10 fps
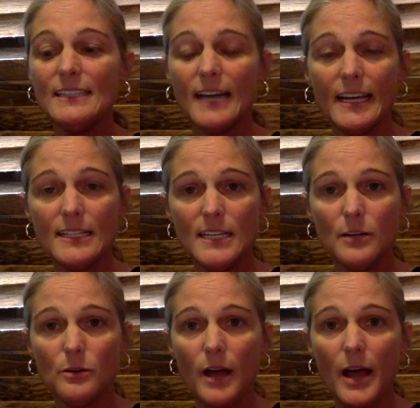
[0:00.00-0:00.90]

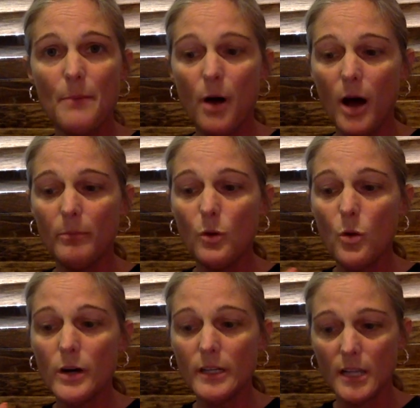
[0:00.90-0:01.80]
diacetyl and
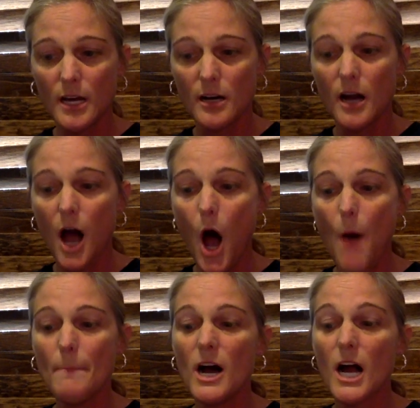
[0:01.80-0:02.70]
popcorn lung
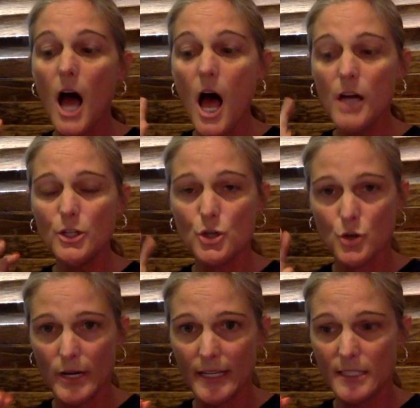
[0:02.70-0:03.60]
among
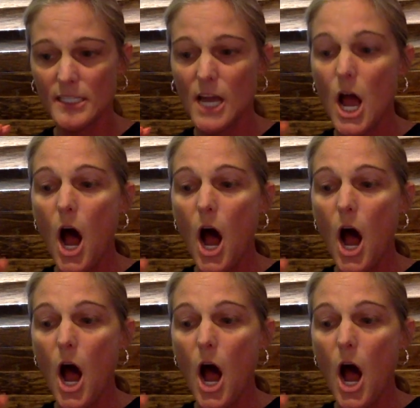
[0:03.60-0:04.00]
hundreds